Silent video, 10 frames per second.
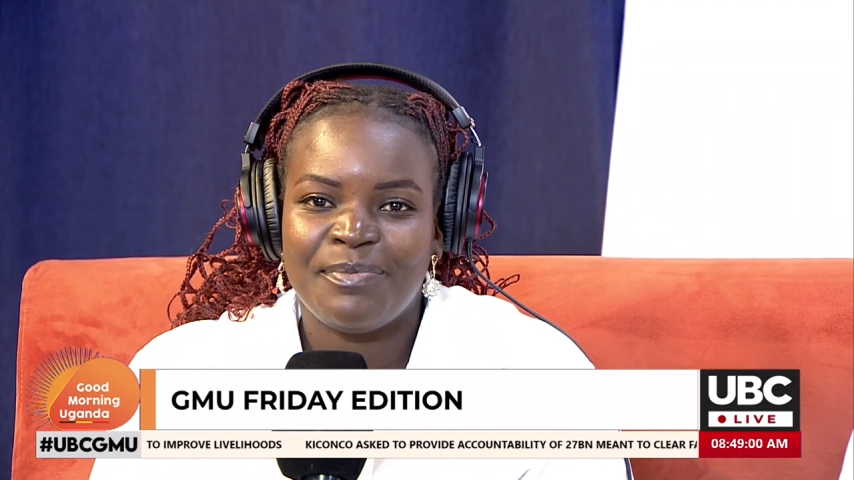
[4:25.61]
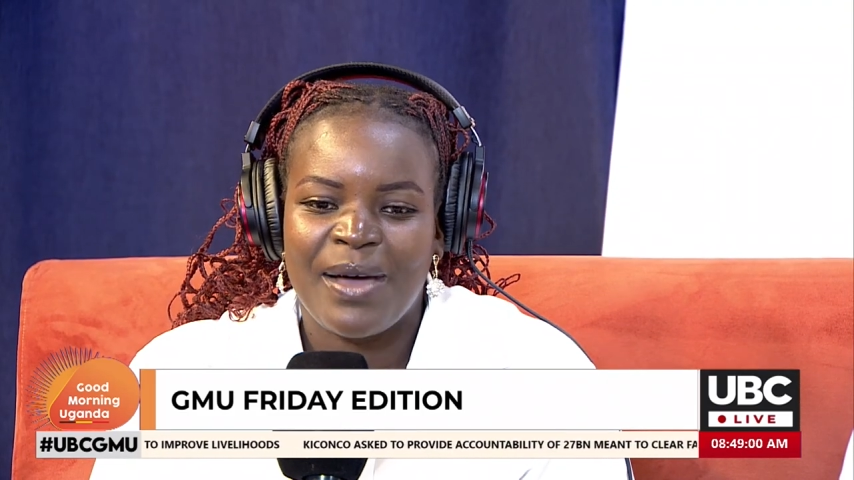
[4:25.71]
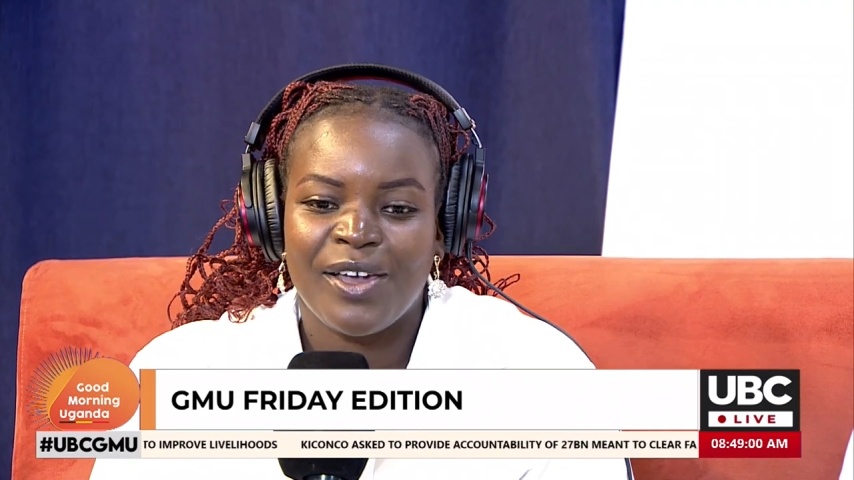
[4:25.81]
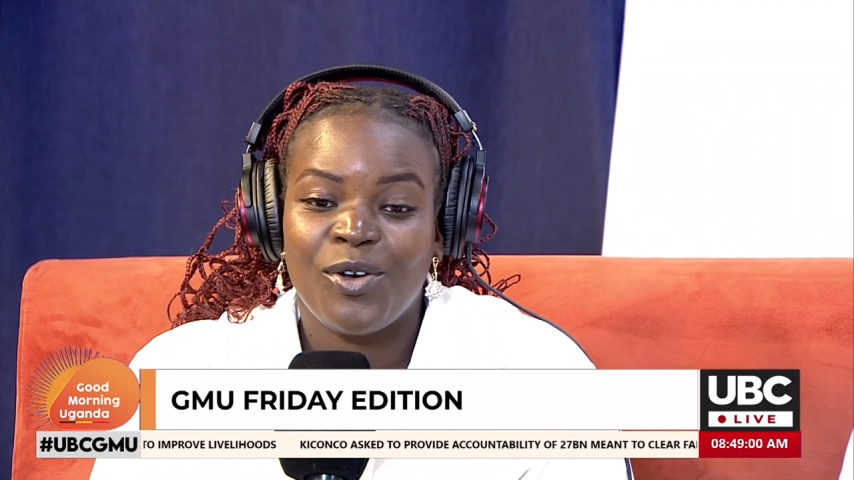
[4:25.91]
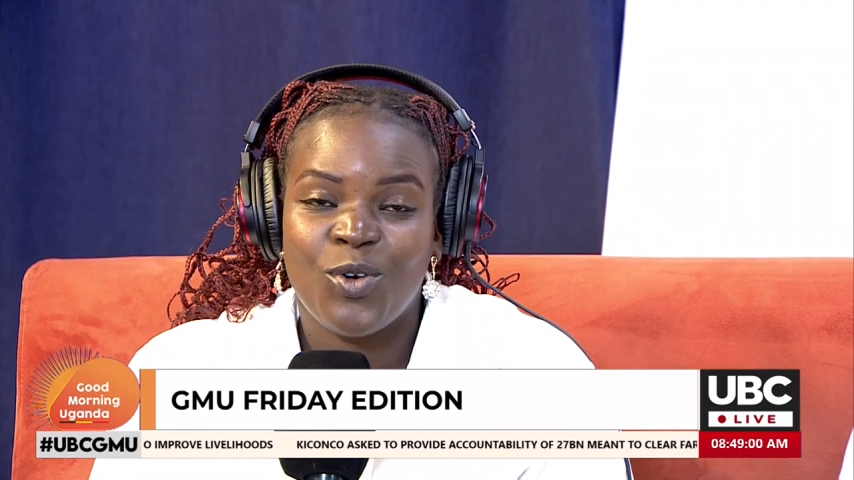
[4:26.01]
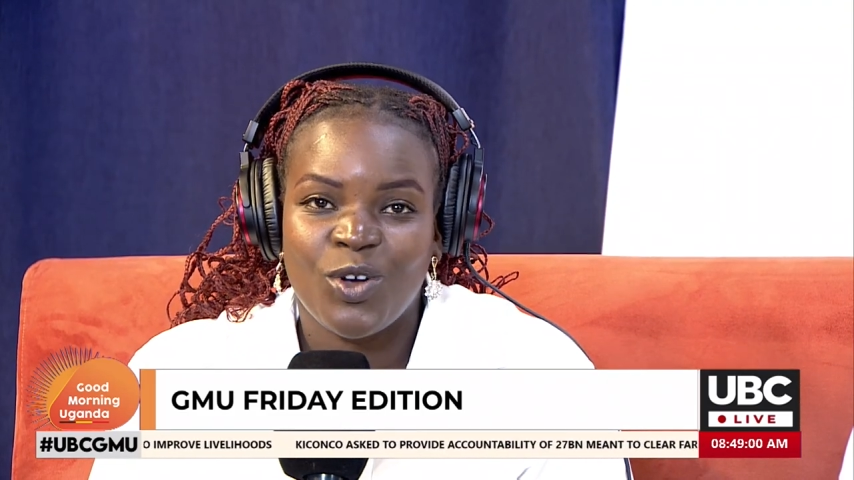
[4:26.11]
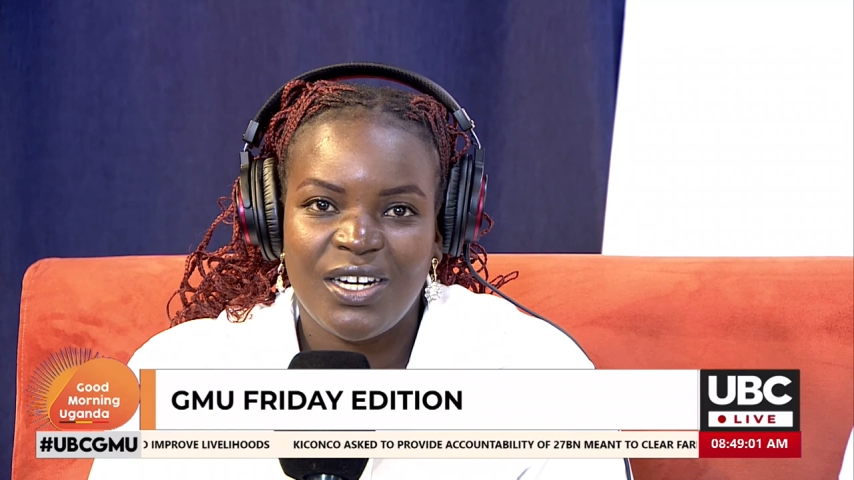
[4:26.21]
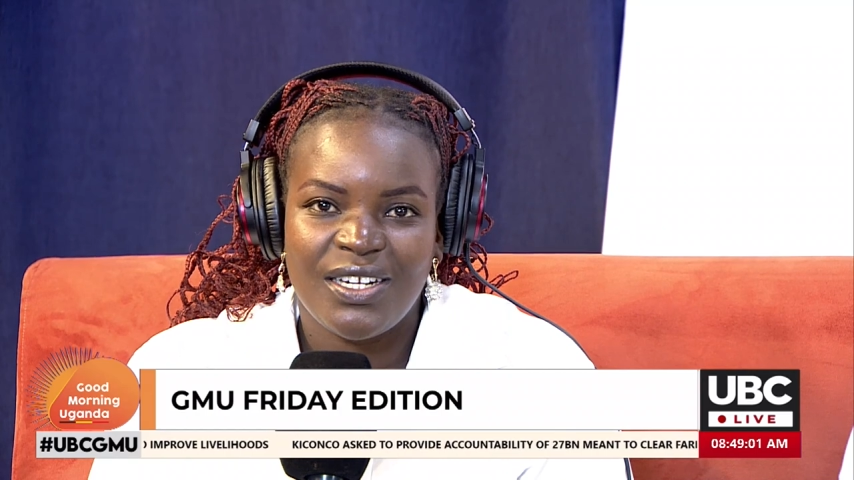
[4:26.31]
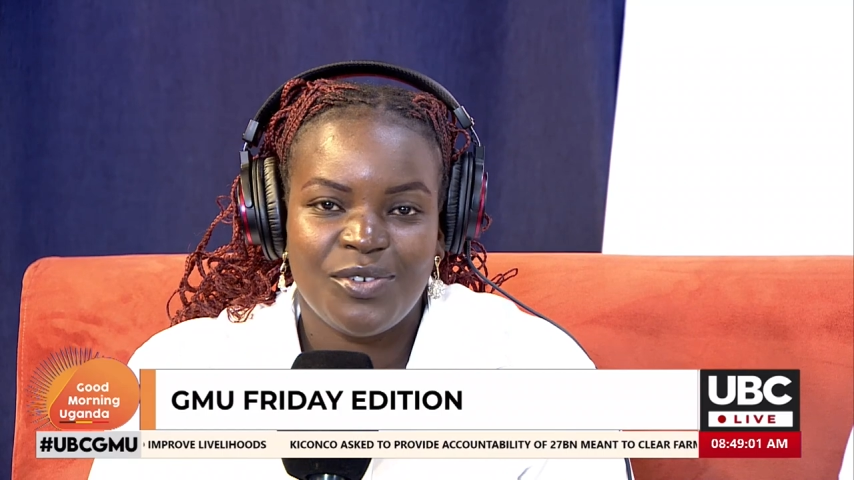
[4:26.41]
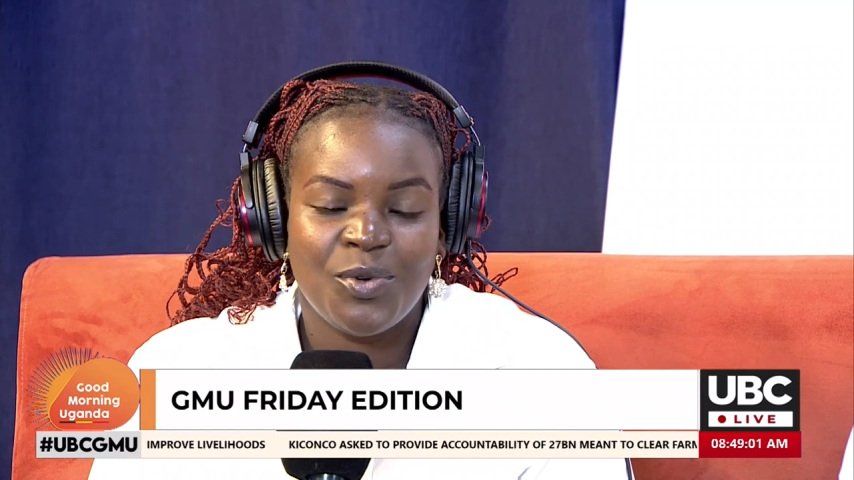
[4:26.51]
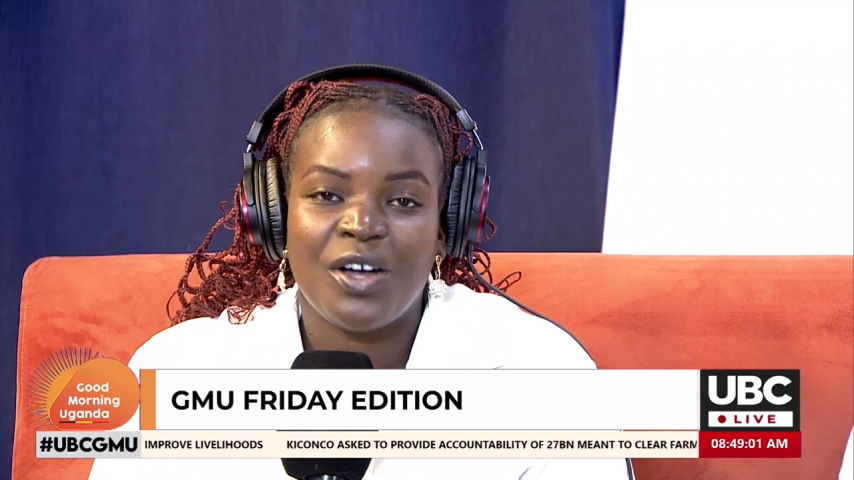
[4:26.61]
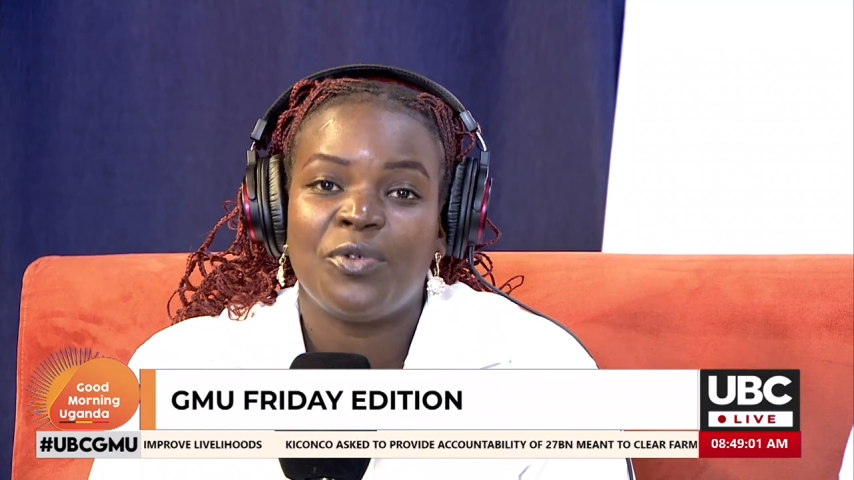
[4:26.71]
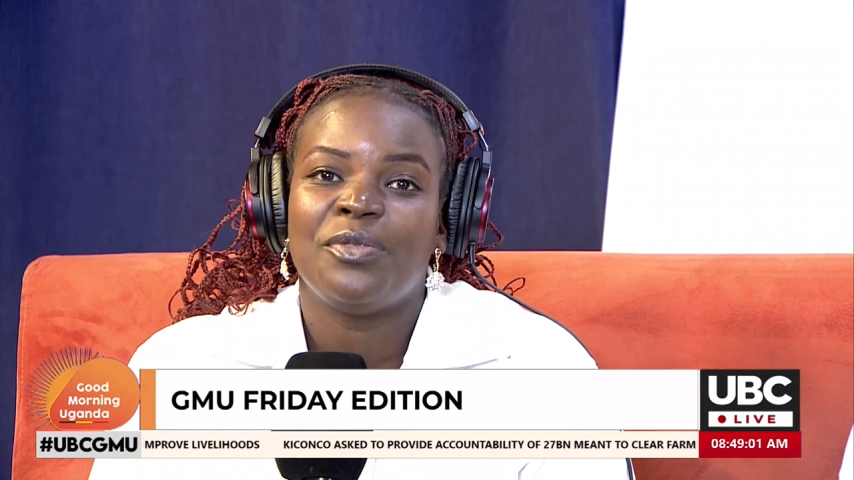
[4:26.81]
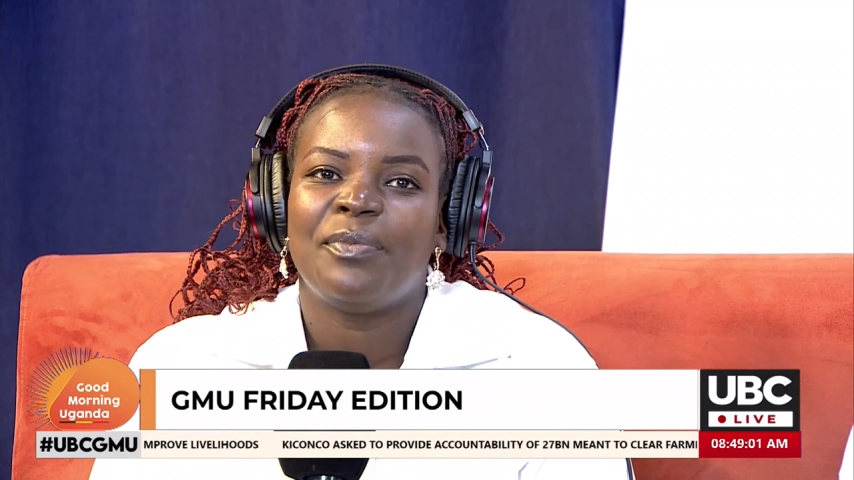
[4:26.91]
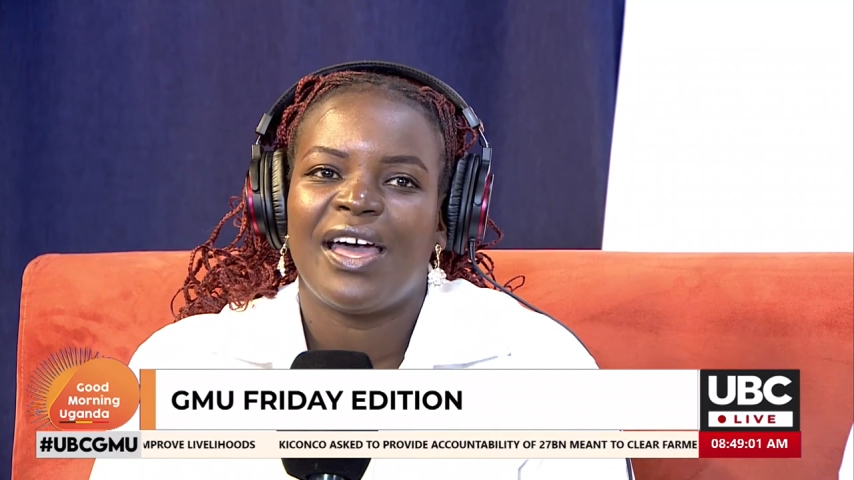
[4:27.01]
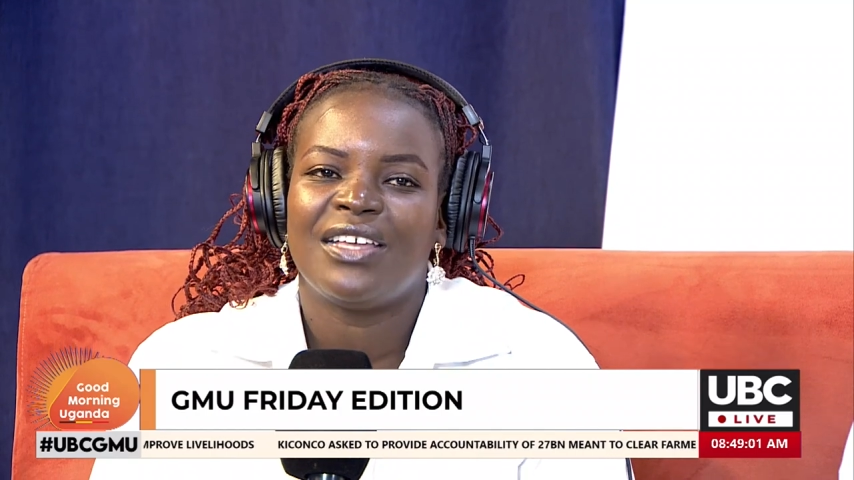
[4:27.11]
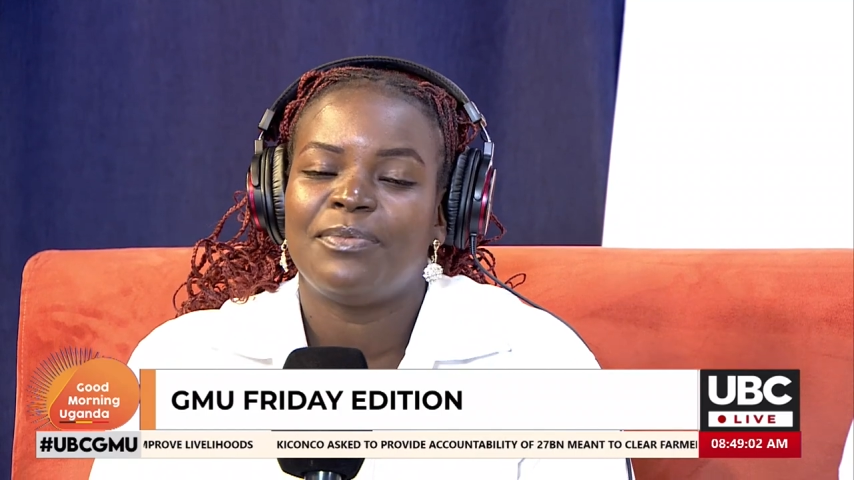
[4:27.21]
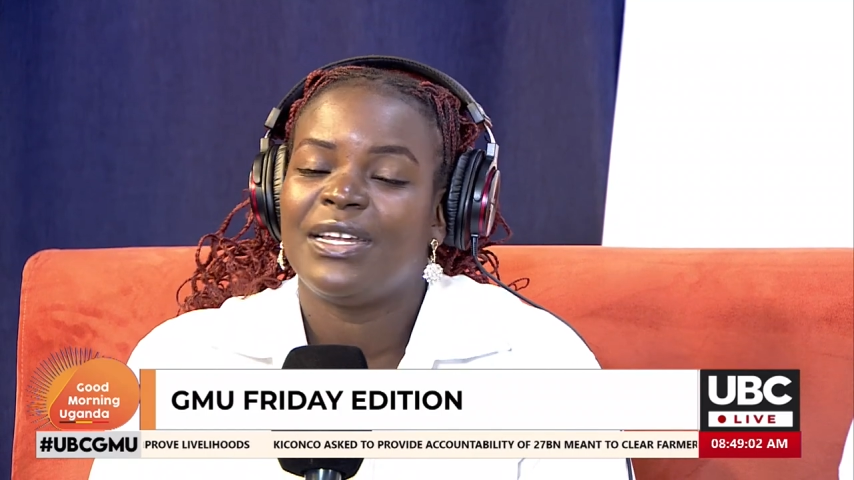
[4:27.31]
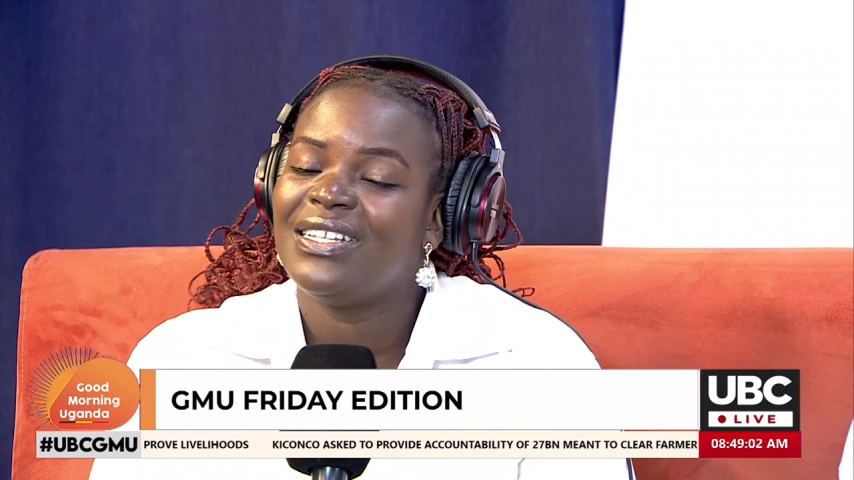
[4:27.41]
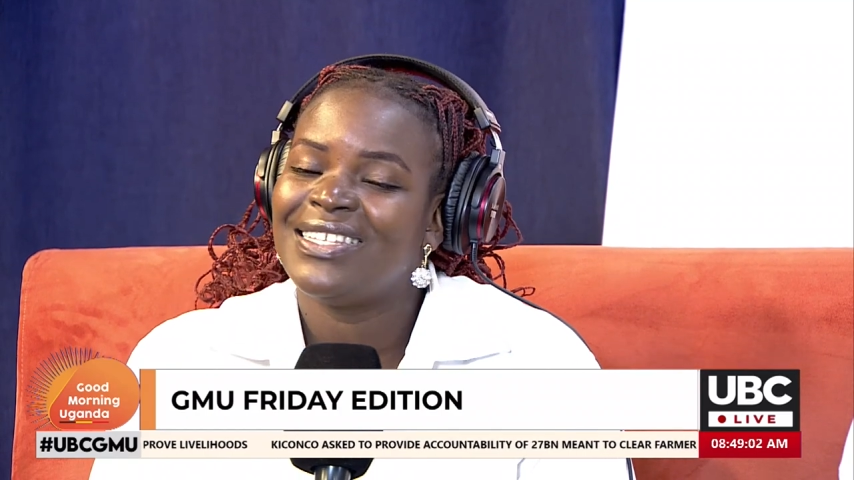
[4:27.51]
by God to work with my husband.